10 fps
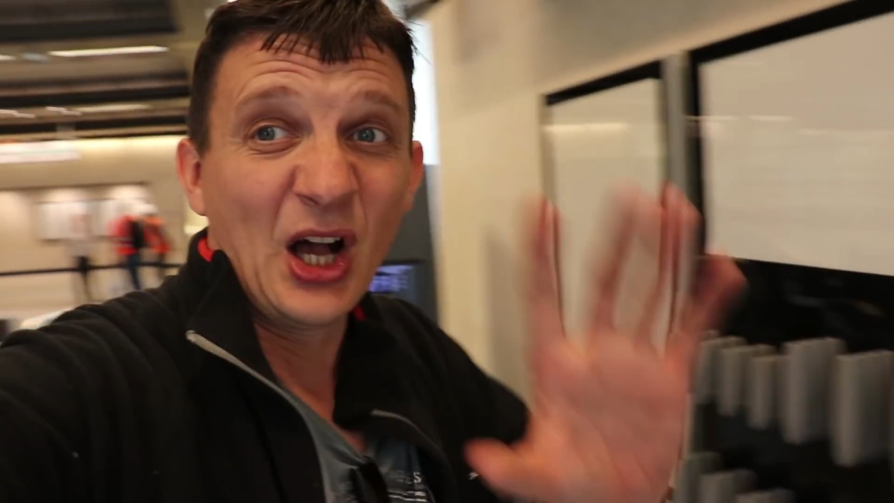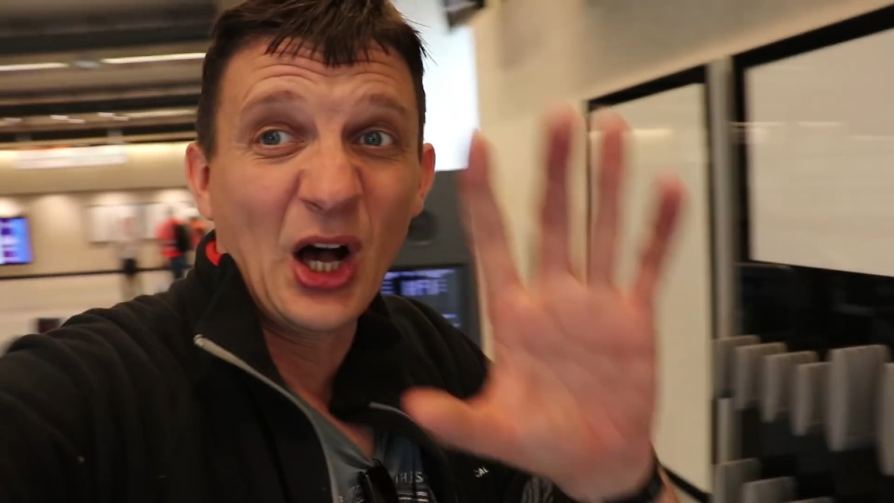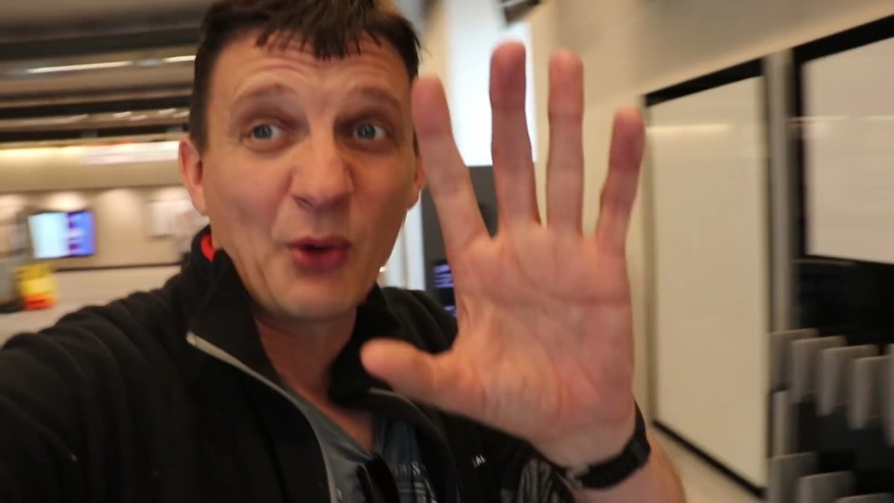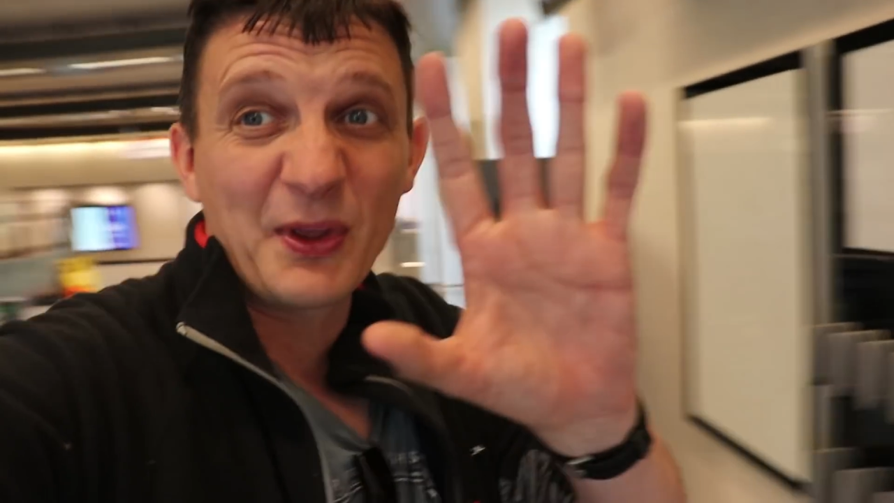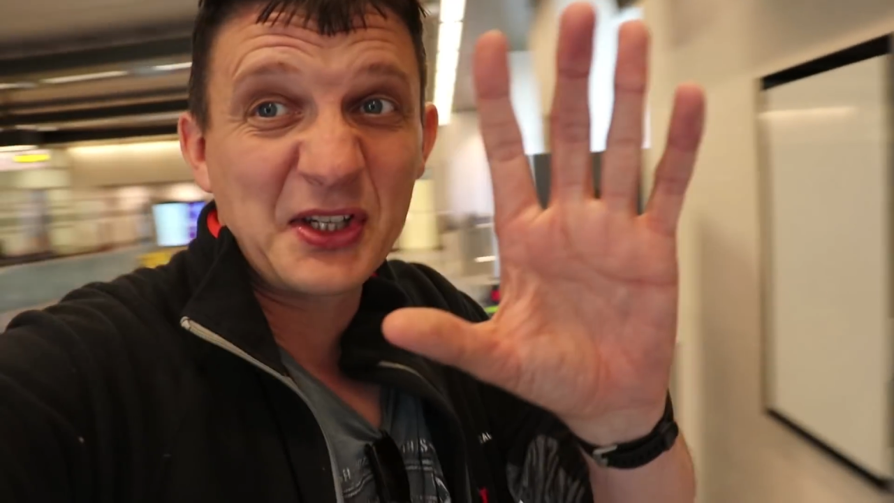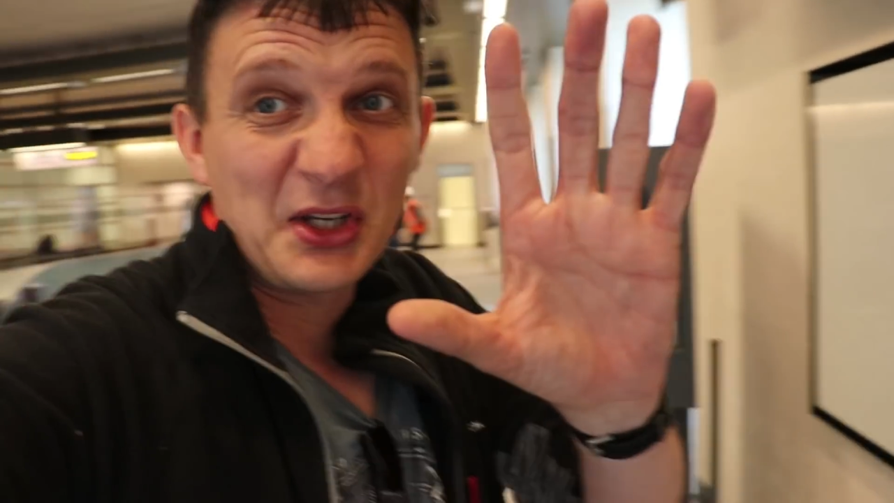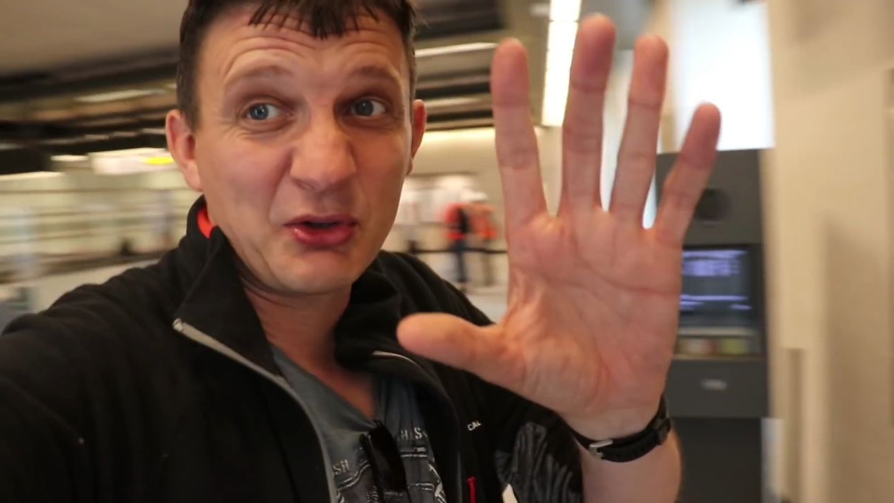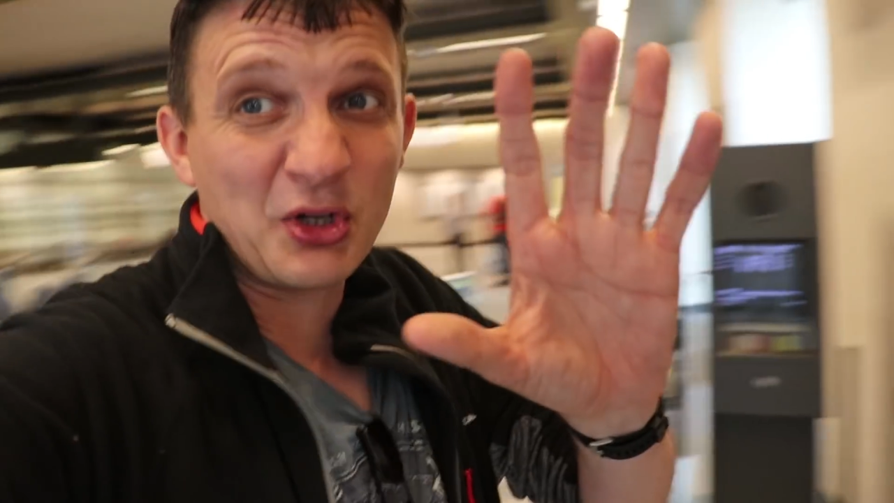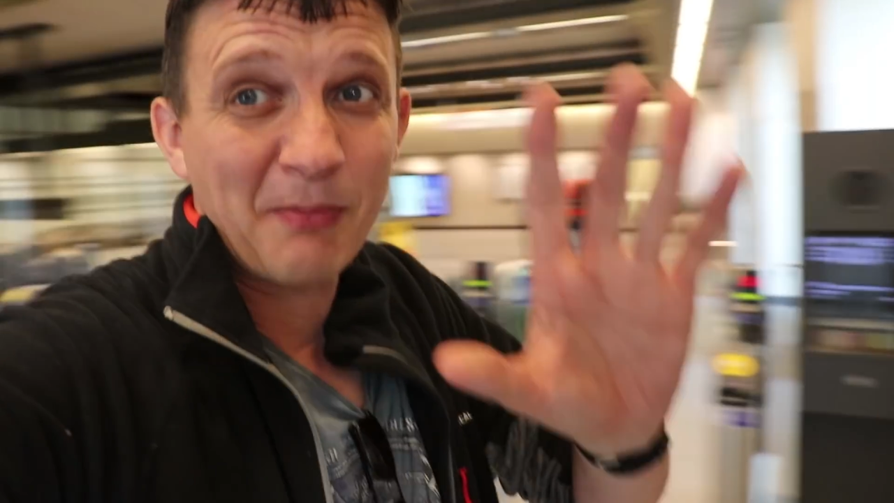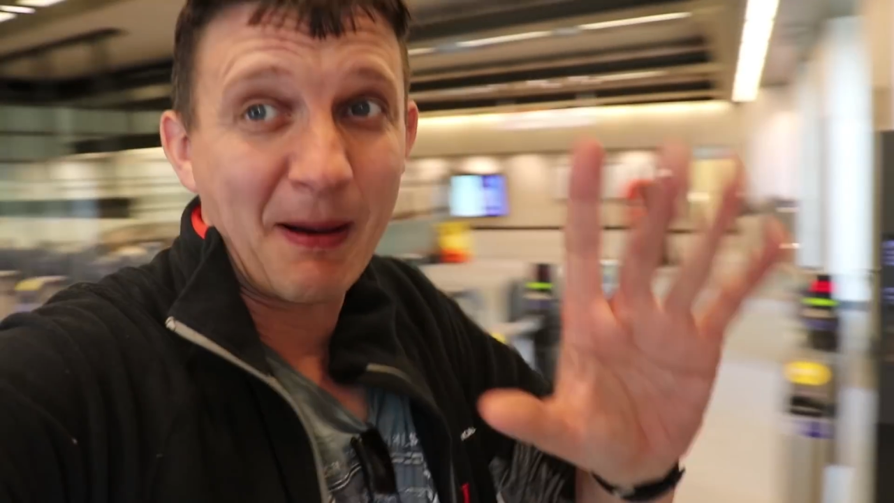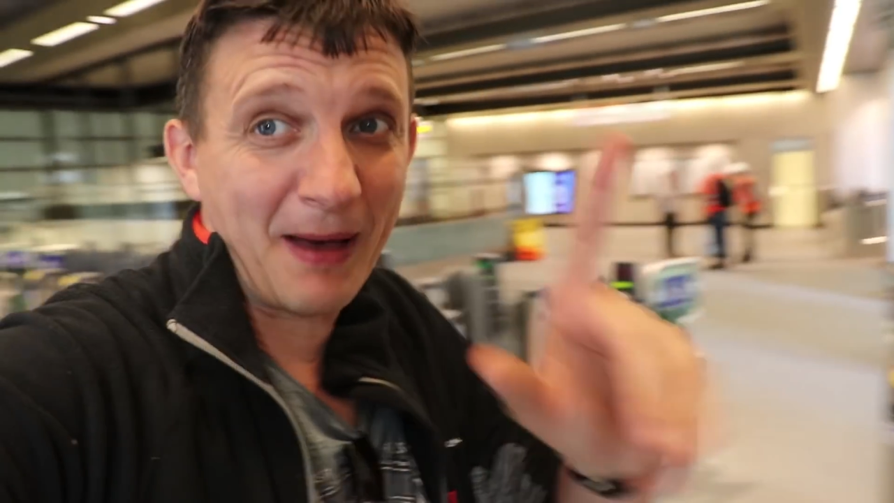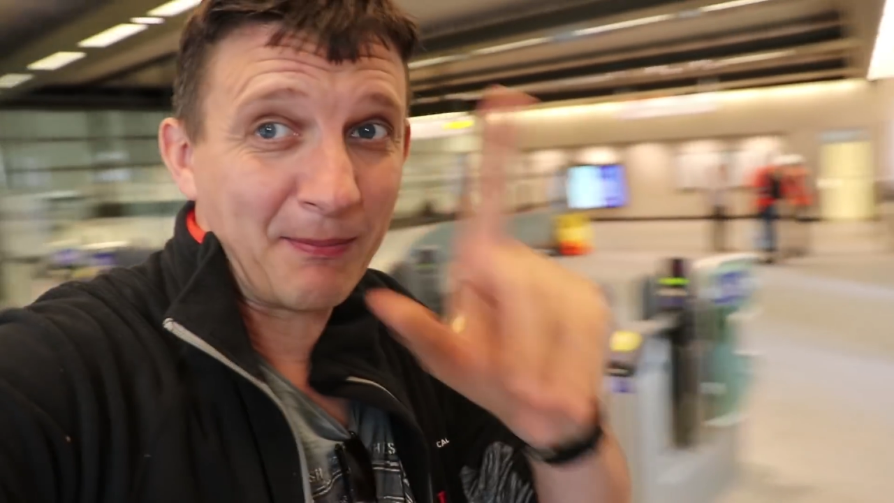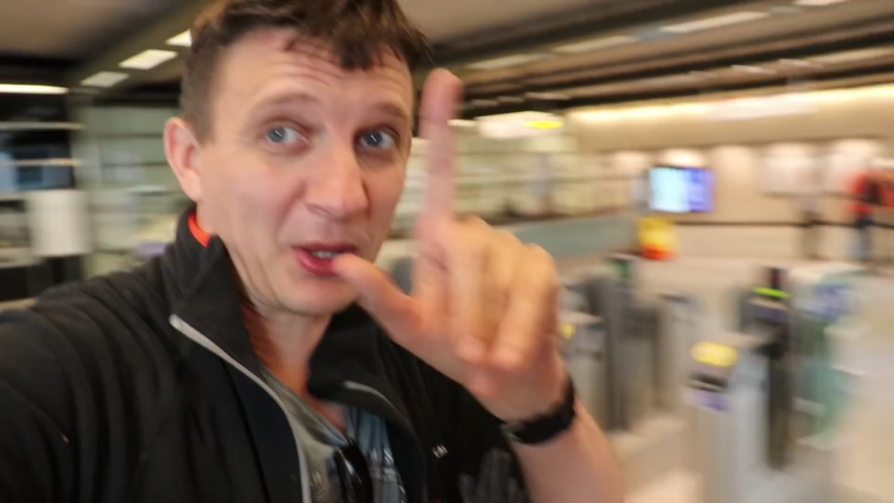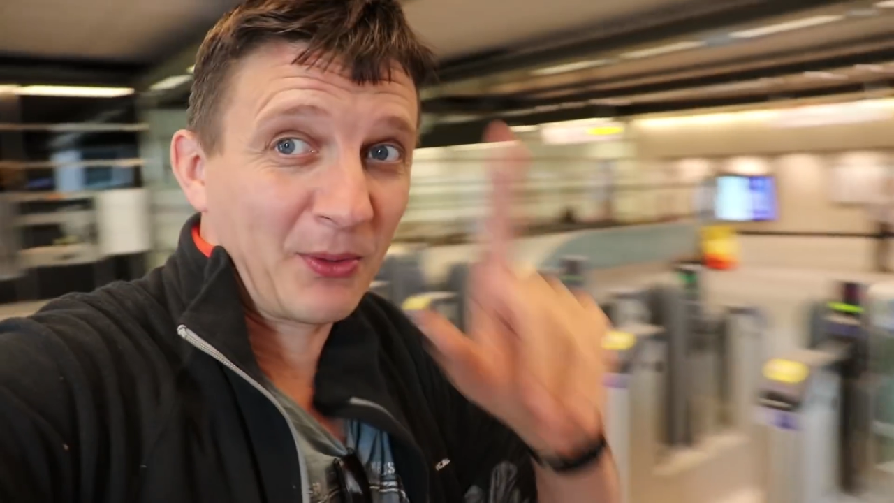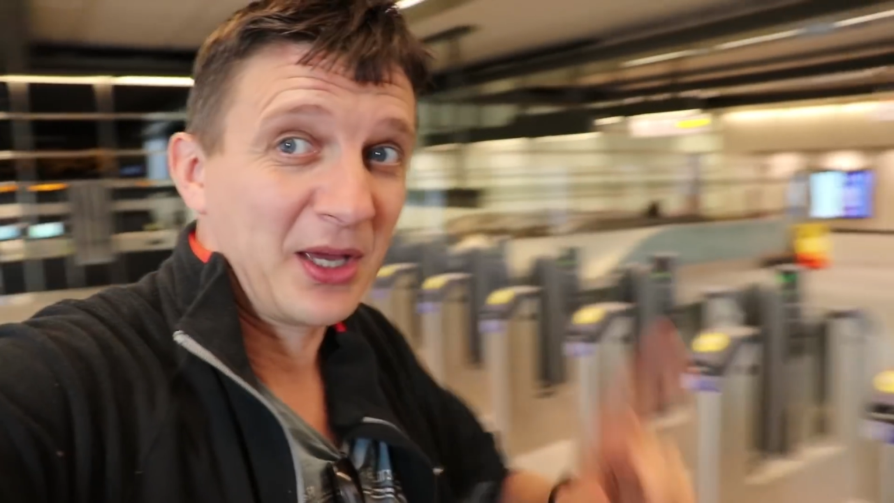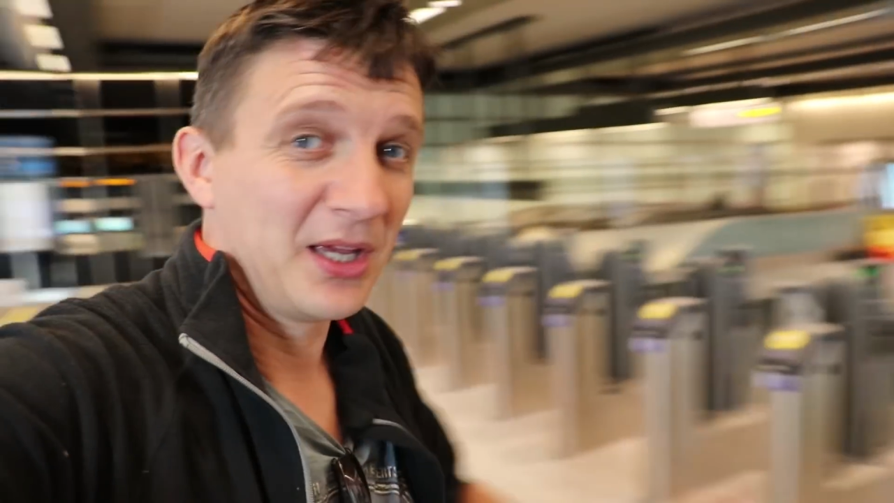Oh, there's a new tube map out, by the way.